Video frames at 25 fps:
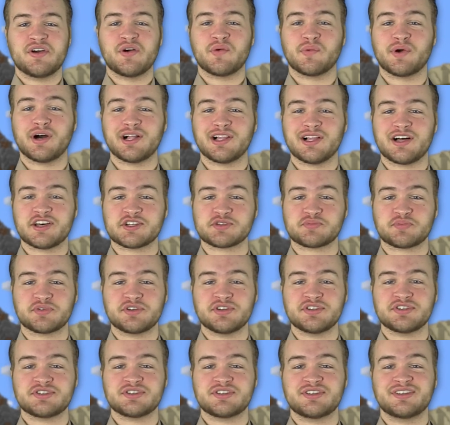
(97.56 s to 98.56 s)
Well,
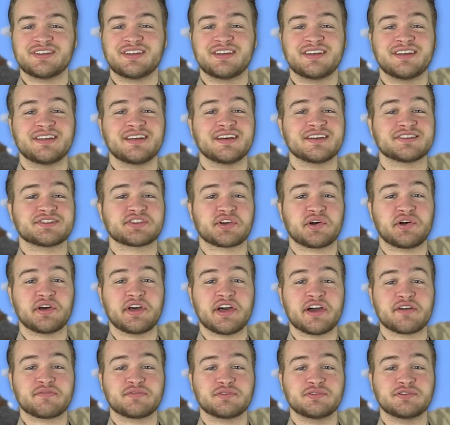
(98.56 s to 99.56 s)
Ospreys, that's all I
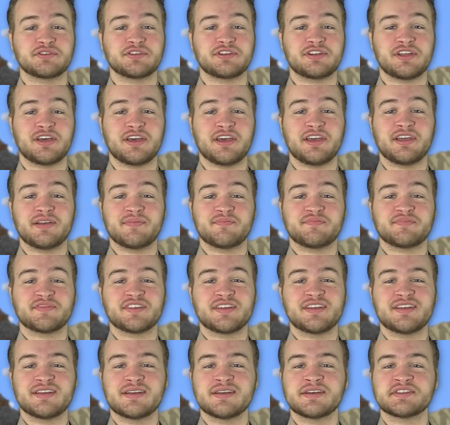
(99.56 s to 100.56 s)
have for you today.
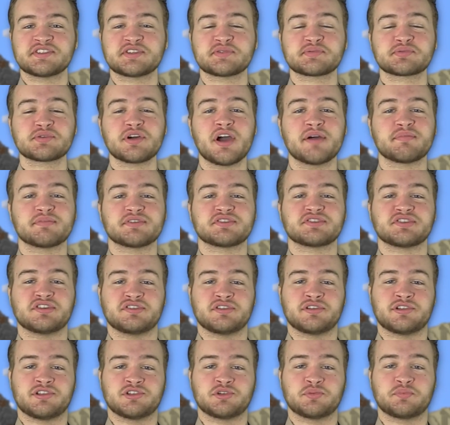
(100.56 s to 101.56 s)
Subscribe to Stay in
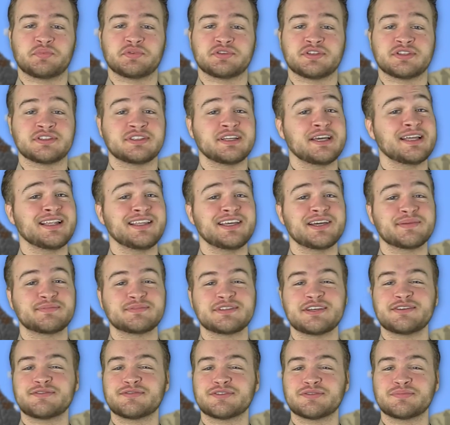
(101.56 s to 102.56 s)
the Loop with a daily
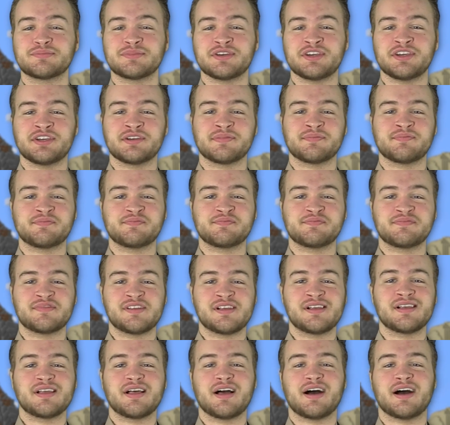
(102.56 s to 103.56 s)
update from me.
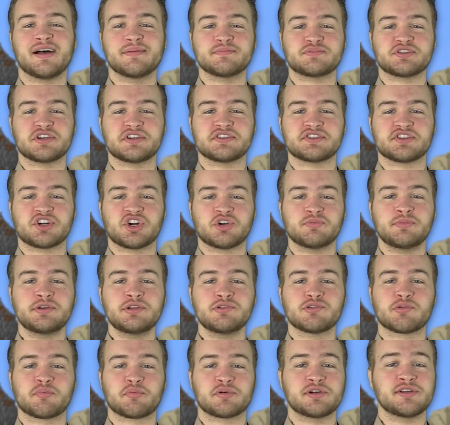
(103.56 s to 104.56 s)
I'm Chase Hartman,
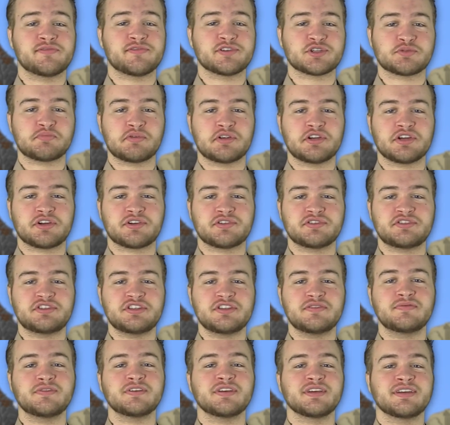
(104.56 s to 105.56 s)
reporting for Spinnaker
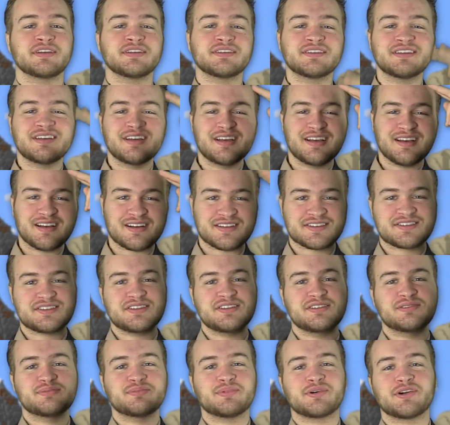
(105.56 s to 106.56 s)
TV. I'll see
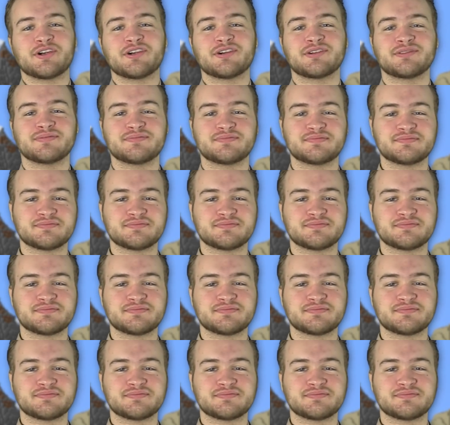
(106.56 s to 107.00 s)
you tomorrow.